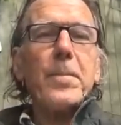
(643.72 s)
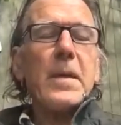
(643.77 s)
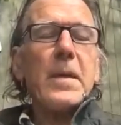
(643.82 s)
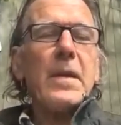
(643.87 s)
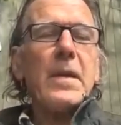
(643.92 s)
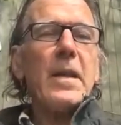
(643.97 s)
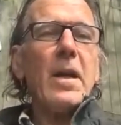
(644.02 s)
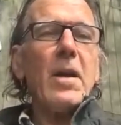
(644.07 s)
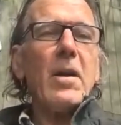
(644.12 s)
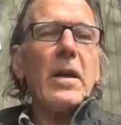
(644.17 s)

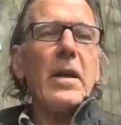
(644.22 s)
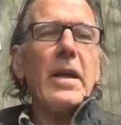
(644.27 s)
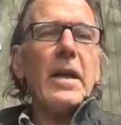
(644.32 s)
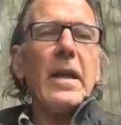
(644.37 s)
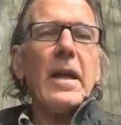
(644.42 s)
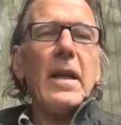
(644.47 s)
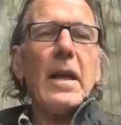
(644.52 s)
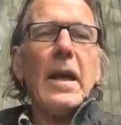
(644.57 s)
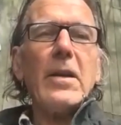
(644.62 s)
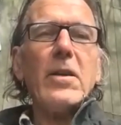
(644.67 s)
Then
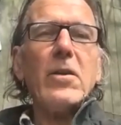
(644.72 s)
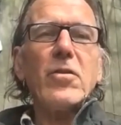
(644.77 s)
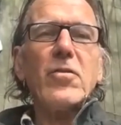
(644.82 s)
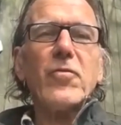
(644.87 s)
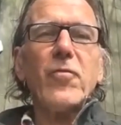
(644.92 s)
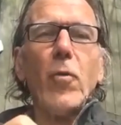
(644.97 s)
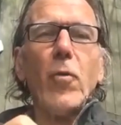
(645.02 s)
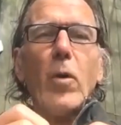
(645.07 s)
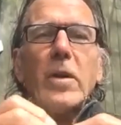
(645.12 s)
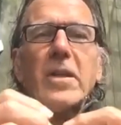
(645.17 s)
I use
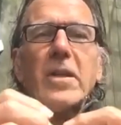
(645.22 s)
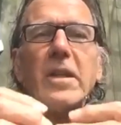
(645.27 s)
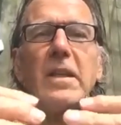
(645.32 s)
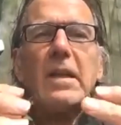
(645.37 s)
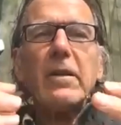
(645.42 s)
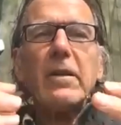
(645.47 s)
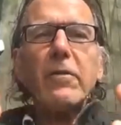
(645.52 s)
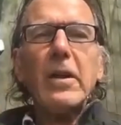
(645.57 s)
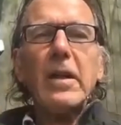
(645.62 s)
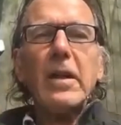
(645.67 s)
14
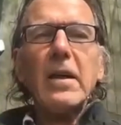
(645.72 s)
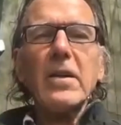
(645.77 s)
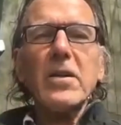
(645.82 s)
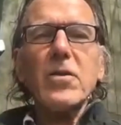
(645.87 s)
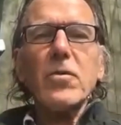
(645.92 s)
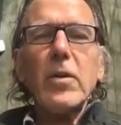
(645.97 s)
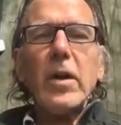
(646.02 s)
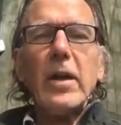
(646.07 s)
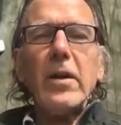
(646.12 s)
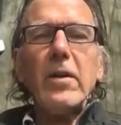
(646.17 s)
different
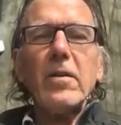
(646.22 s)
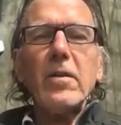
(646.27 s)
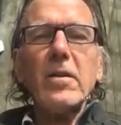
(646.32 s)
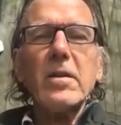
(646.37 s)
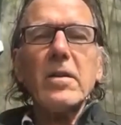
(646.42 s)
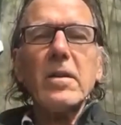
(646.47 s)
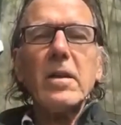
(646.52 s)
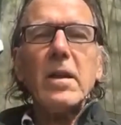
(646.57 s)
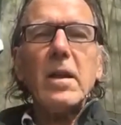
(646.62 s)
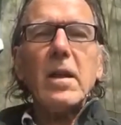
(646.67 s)

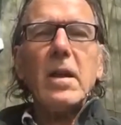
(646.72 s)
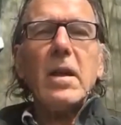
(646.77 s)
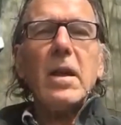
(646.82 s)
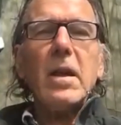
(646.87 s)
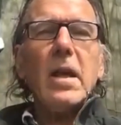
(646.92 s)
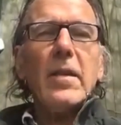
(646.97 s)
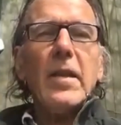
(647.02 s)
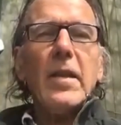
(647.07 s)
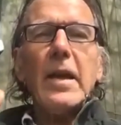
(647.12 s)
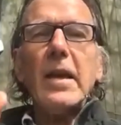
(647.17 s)
illustrators.
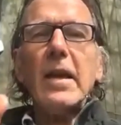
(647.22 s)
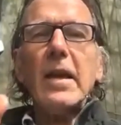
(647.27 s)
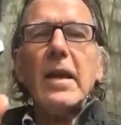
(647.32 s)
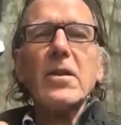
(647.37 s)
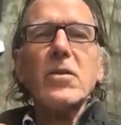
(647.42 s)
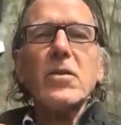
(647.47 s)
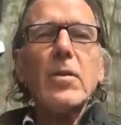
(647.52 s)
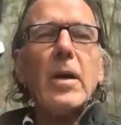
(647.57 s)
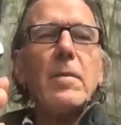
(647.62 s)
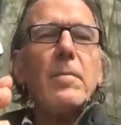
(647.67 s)
They
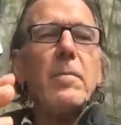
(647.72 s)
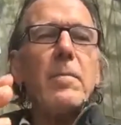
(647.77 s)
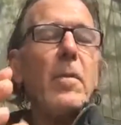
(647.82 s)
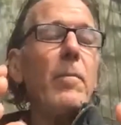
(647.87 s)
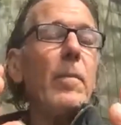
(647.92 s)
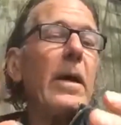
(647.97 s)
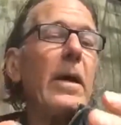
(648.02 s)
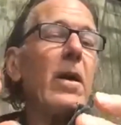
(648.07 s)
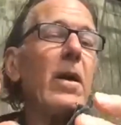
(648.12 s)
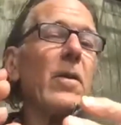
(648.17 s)
illustrate and
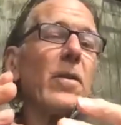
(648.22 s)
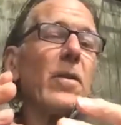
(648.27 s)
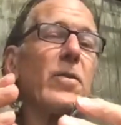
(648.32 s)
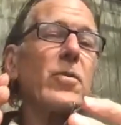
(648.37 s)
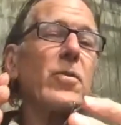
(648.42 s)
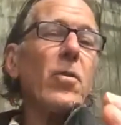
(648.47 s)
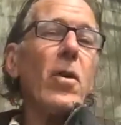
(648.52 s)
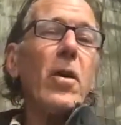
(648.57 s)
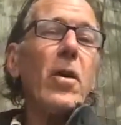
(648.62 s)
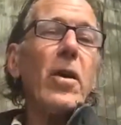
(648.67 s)
make all the
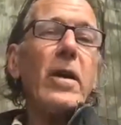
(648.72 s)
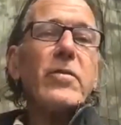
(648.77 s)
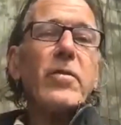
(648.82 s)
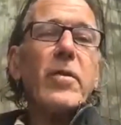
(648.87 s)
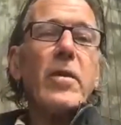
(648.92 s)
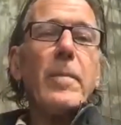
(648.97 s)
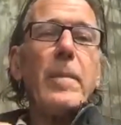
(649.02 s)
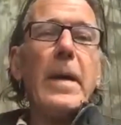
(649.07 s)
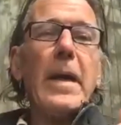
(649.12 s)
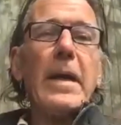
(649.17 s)
drawings for
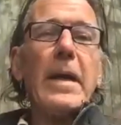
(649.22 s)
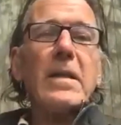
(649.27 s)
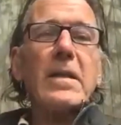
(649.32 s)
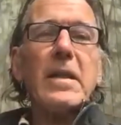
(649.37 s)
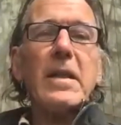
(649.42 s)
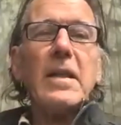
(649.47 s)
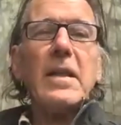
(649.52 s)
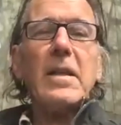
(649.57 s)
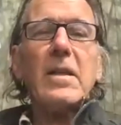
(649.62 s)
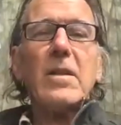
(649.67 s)
the
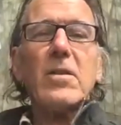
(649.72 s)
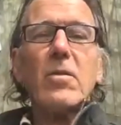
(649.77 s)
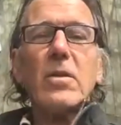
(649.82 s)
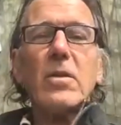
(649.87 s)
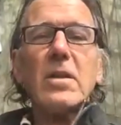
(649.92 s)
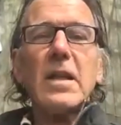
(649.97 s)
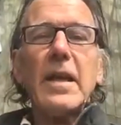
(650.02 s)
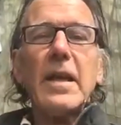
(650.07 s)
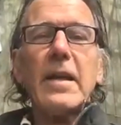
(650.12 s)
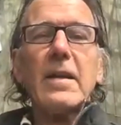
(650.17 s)
magazine. So
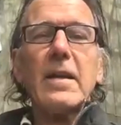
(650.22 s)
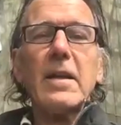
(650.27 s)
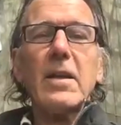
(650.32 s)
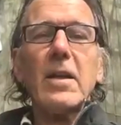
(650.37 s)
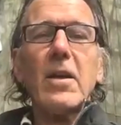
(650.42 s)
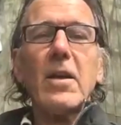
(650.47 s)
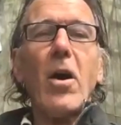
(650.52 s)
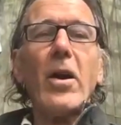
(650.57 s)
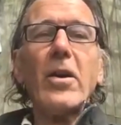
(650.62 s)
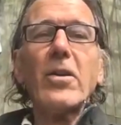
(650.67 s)
it's like a
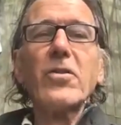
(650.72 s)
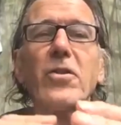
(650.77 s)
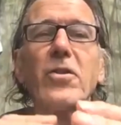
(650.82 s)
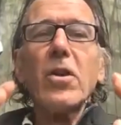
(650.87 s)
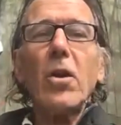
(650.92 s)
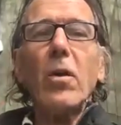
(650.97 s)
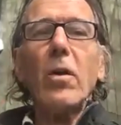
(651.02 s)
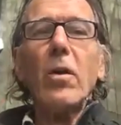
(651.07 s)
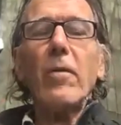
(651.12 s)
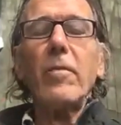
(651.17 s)
little art
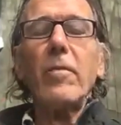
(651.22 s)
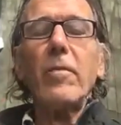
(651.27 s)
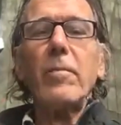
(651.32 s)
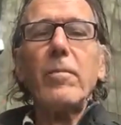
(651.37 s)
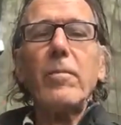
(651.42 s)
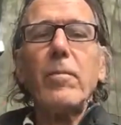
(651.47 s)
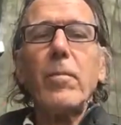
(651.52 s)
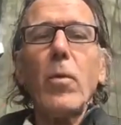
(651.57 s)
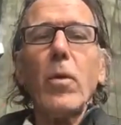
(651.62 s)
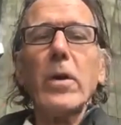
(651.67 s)
show of
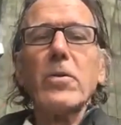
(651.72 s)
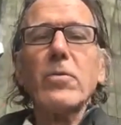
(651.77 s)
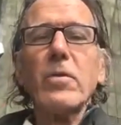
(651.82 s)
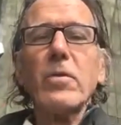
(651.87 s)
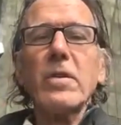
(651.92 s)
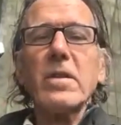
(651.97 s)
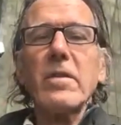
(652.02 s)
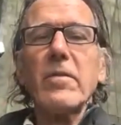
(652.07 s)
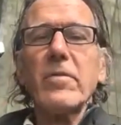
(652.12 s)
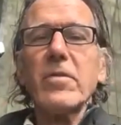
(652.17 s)

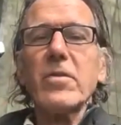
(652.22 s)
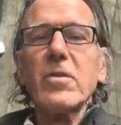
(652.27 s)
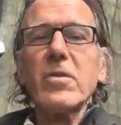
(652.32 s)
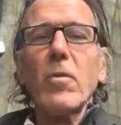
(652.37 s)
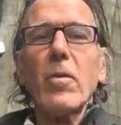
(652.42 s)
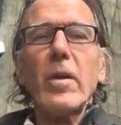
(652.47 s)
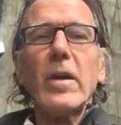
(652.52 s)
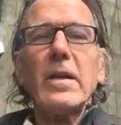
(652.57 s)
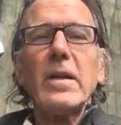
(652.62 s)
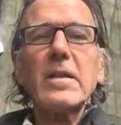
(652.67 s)
portraits of
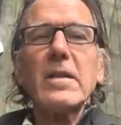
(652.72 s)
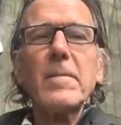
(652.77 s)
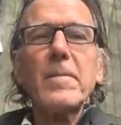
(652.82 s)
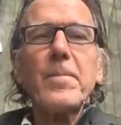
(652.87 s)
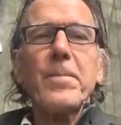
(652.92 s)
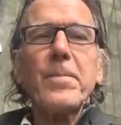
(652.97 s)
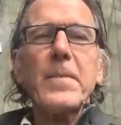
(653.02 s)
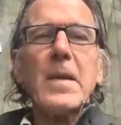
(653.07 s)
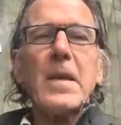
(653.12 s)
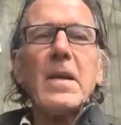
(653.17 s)
stories.
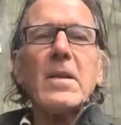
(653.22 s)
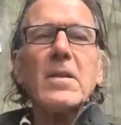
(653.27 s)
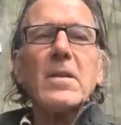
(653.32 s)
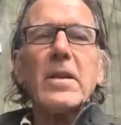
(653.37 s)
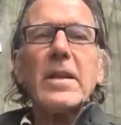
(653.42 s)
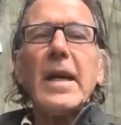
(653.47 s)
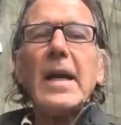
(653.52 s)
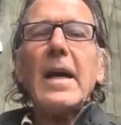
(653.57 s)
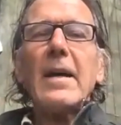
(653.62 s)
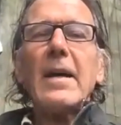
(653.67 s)
So
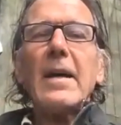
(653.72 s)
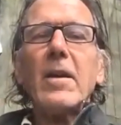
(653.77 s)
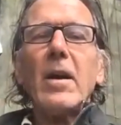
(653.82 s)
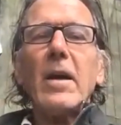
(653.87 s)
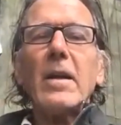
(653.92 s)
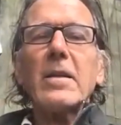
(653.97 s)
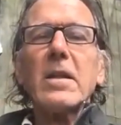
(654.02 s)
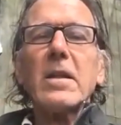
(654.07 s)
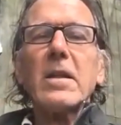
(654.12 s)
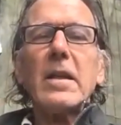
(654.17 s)
yeah, no,
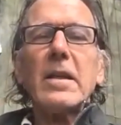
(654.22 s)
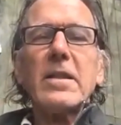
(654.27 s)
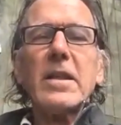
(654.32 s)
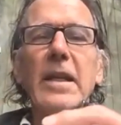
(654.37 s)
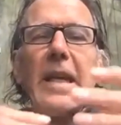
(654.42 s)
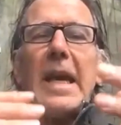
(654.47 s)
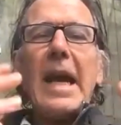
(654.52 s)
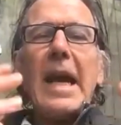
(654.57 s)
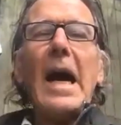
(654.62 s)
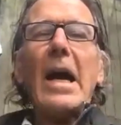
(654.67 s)
it's a
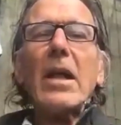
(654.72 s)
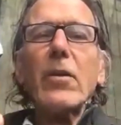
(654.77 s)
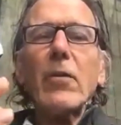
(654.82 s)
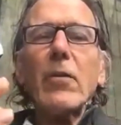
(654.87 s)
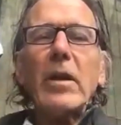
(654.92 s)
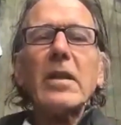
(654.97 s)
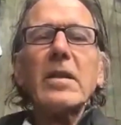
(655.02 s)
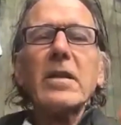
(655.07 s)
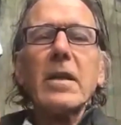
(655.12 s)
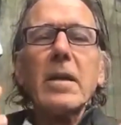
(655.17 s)
gathering.
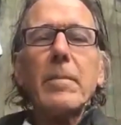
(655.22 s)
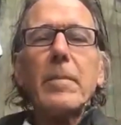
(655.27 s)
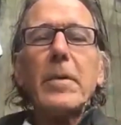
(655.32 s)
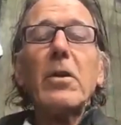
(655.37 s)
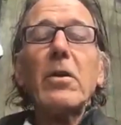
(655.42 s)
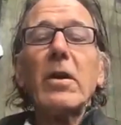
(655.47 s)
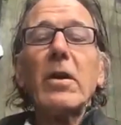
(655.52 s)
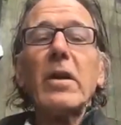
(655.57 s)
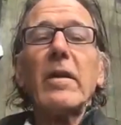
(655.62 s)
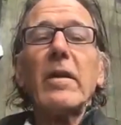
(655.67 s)
It's a
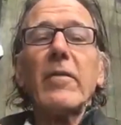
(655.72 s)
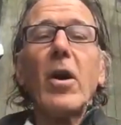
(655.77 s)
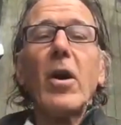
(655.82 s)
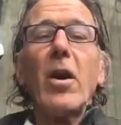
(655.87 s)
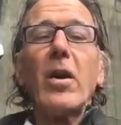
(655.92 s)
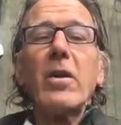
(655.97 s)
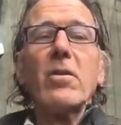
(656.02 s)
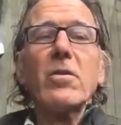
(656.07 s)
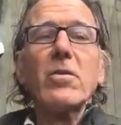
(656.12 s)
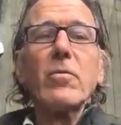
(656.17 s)
community of
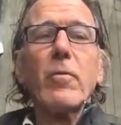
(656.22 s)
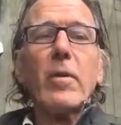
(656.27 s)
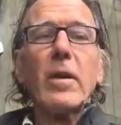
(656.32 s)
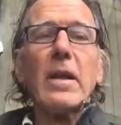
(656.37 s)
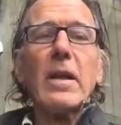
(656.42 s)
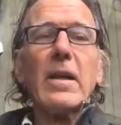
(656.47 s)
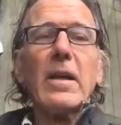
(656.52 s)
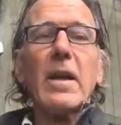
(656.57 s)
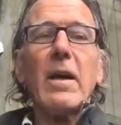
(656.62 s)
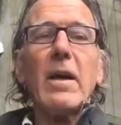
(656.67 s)
gardeners who
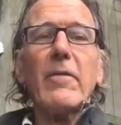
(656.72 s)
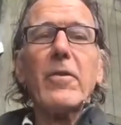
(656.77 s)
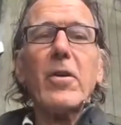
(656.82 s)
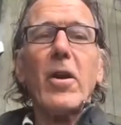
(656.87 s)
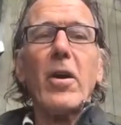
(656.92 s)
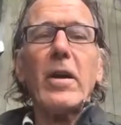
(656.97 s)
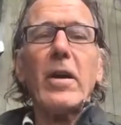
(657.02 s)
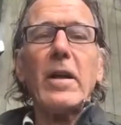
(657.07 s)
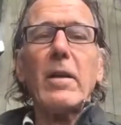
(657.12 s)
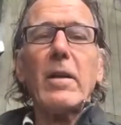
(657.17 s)
really love
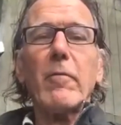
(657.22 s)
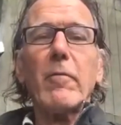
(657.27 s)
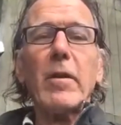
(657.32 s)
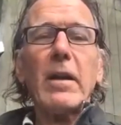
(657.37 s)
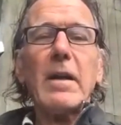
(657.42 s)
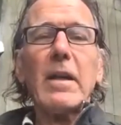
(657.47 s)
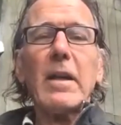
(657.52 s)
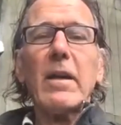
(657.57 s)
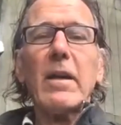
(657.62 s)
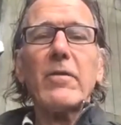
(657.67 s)
gardening and
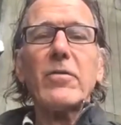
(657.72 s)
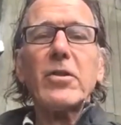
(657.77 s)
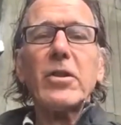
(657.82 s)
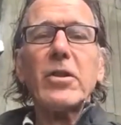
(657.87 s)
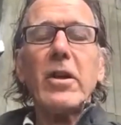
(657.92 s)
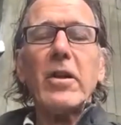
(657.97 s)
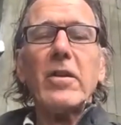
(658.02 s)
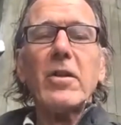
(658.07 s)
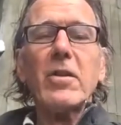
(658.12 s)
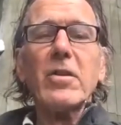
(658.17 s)
really love
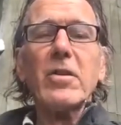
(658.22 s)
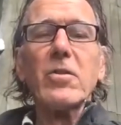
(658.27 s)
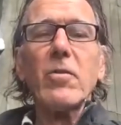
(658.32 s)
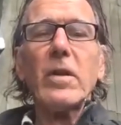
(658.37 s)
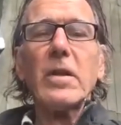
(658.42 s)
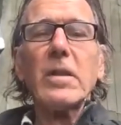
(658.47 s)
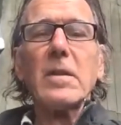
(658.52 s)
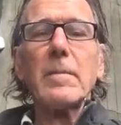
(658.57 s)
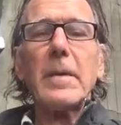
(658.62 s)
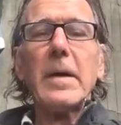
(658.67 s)
sharing their
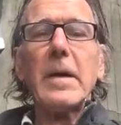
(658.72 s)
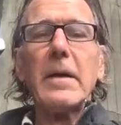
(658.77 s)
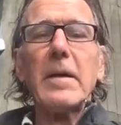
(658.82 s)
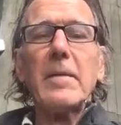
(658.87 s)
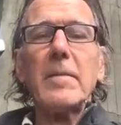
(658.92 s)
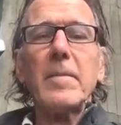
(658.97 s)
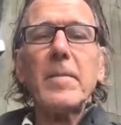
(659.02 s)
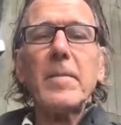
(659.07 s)
stories about it.